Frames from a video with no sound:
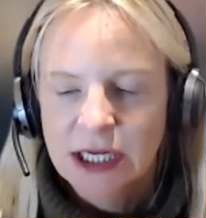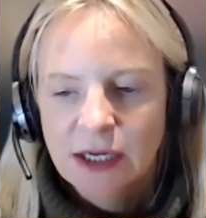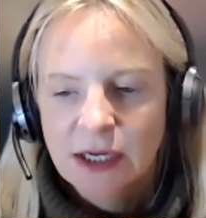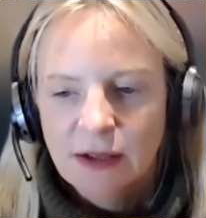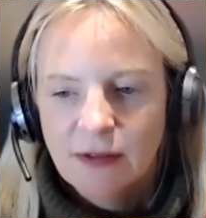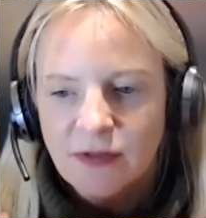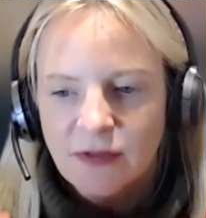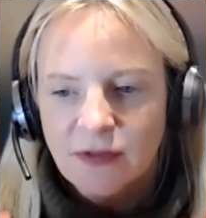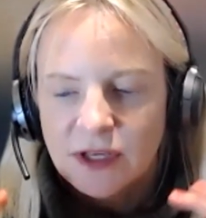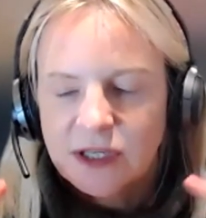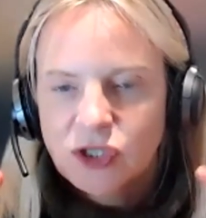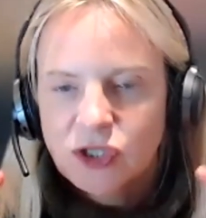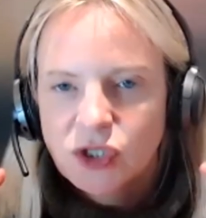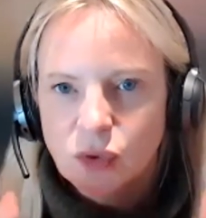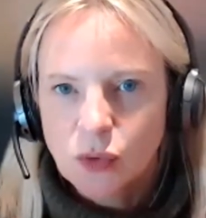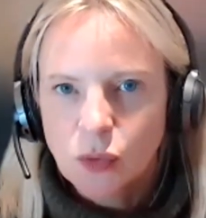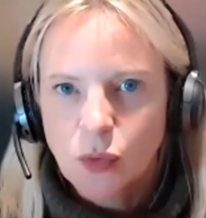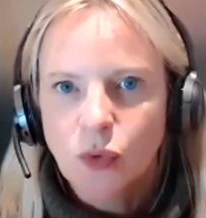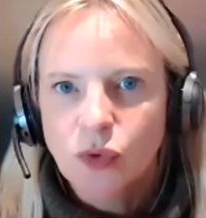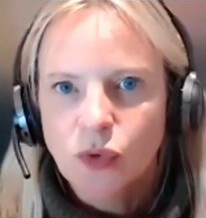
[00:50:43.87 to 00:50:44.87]
The
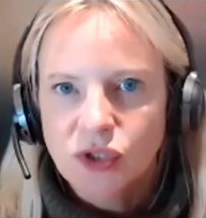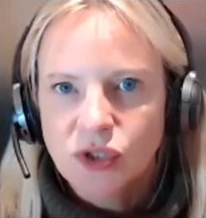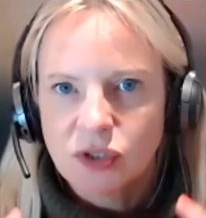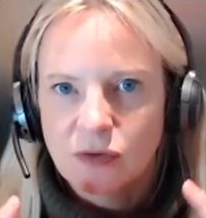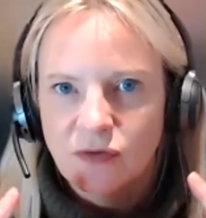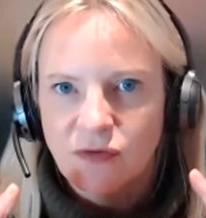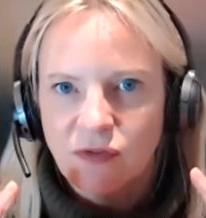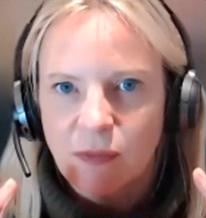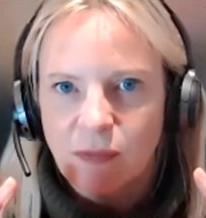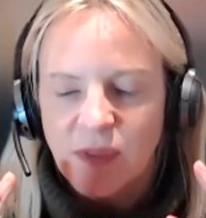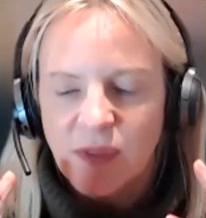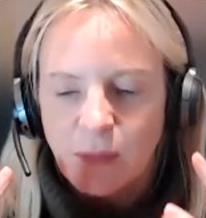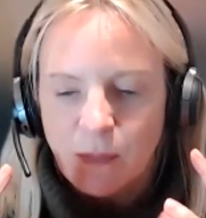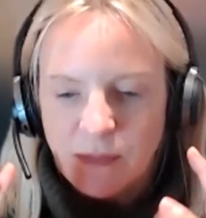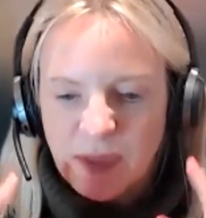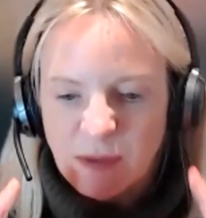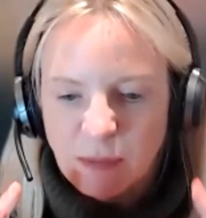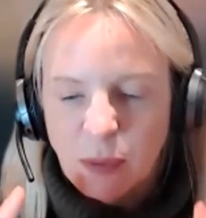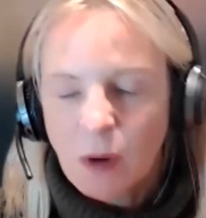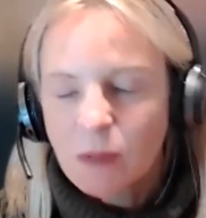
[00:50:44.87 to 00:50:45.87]
source of
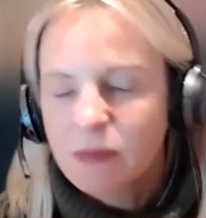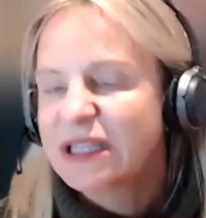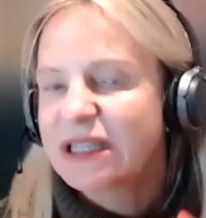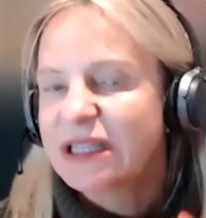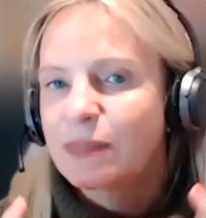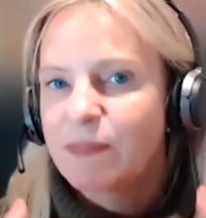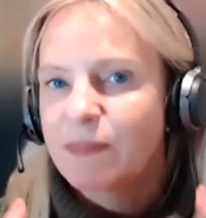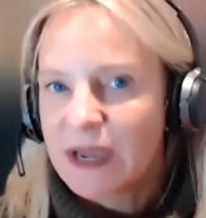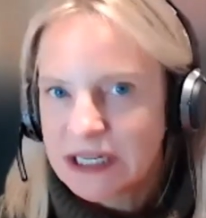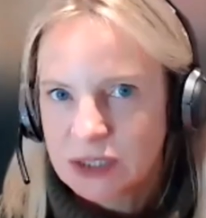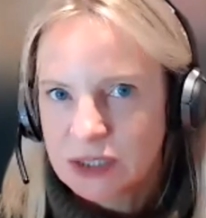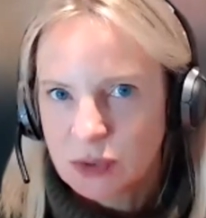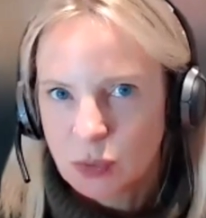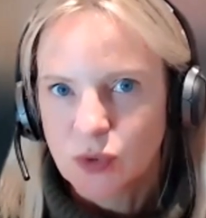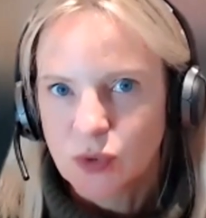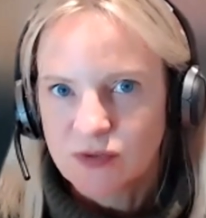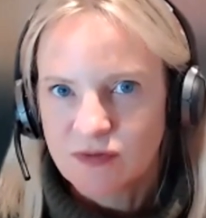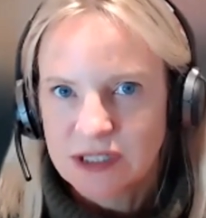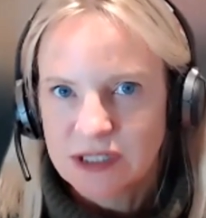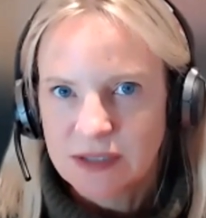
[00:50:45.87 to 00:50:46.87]
probably the best
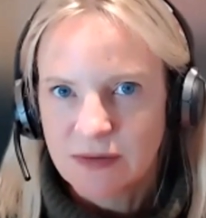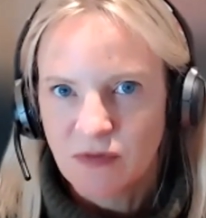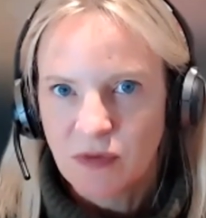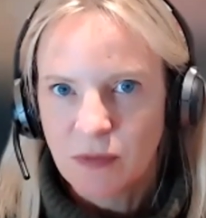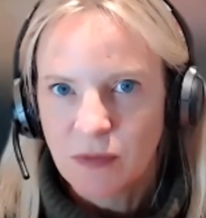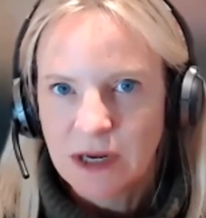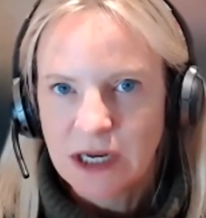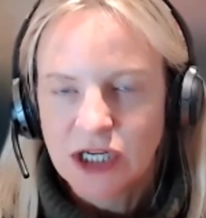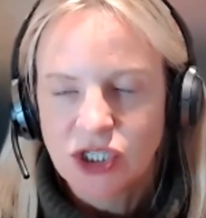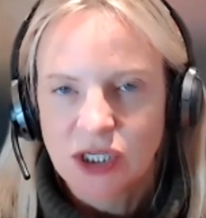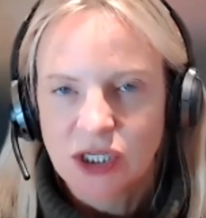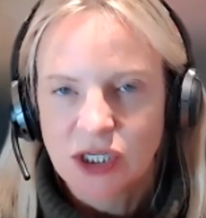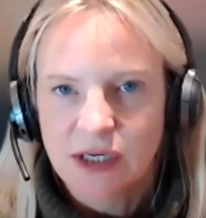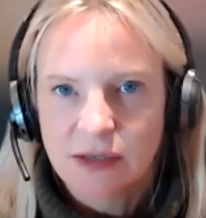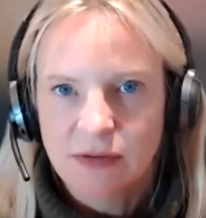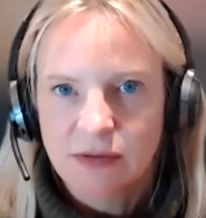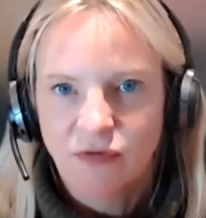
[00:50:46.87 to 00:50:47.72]
source of this information